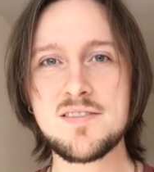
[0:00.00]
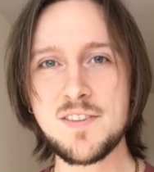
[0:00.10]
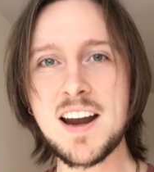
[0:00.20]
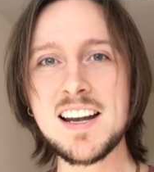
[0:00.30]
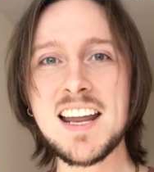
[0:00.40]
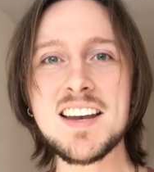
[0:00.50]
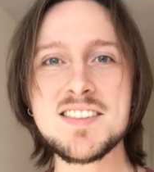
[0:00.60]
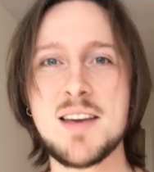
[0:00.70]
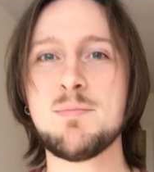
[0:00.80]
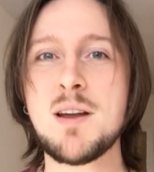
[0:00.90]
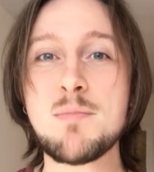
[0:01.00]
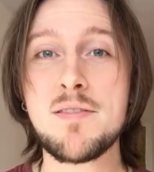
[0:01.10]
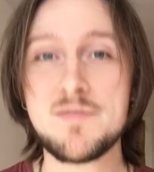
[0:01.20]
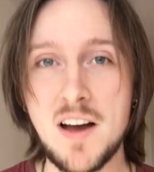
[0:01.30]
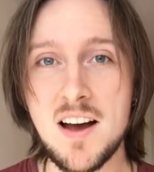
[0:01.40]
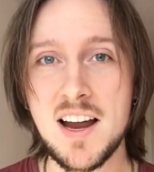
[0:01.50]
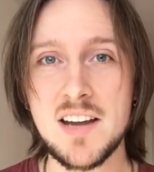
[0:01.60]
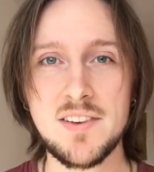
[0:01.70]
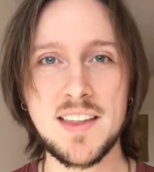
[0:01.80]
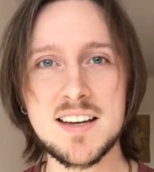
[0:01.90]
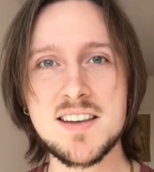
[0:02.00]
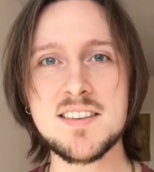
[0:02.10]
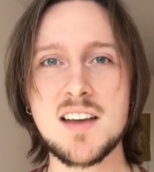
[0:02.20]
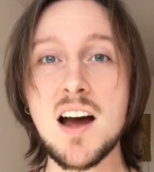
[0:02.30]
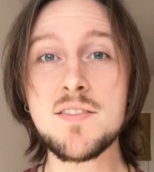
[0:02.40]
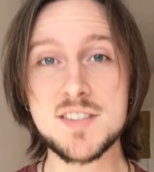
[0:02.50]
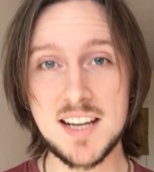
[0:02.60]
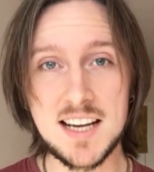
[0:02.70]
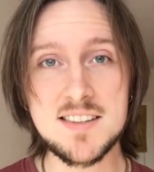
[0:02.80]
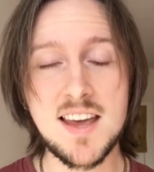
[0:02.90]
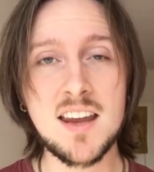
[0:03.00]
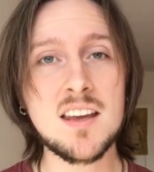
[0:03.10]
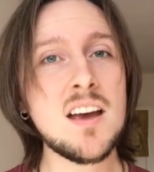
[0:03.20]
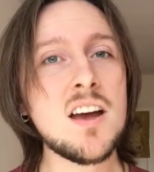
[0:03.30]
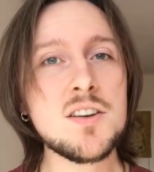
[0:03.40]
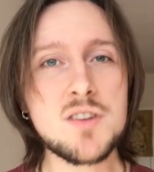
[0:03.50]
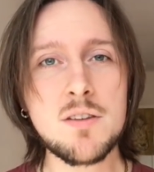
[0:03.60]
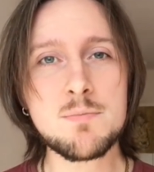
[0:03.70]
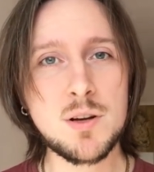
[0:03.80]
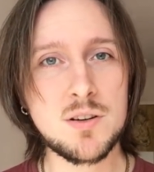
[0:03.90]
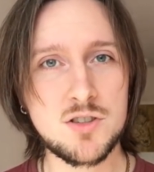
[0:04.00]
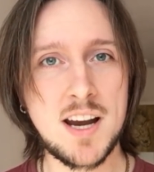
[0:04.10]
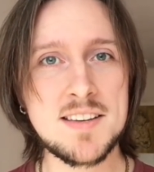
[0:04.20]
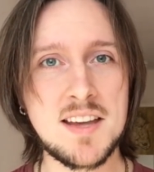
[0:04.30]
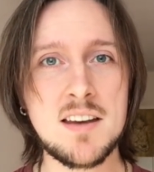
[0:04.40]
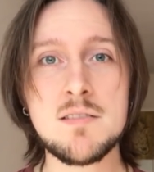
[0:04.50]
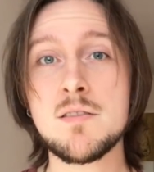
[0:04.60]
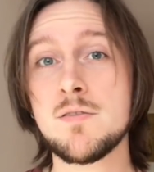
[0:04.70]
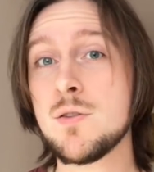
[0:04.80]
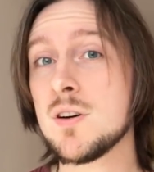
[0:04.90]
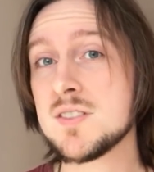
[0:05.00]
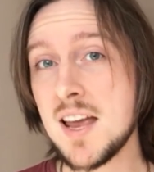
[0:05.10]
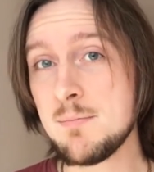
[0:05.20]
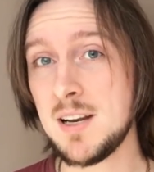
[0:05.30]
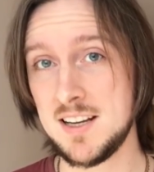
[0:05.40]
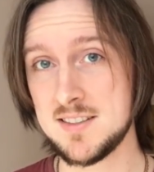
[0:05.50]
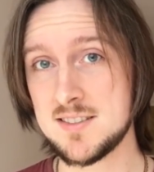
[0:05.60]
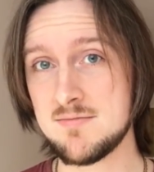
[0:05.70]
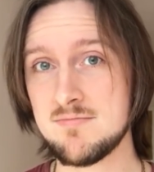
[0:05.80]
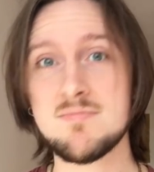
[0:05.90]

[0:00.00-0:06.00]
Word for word: Finally, tip number five, and that is after eating, don't put your trays in for ten minutes.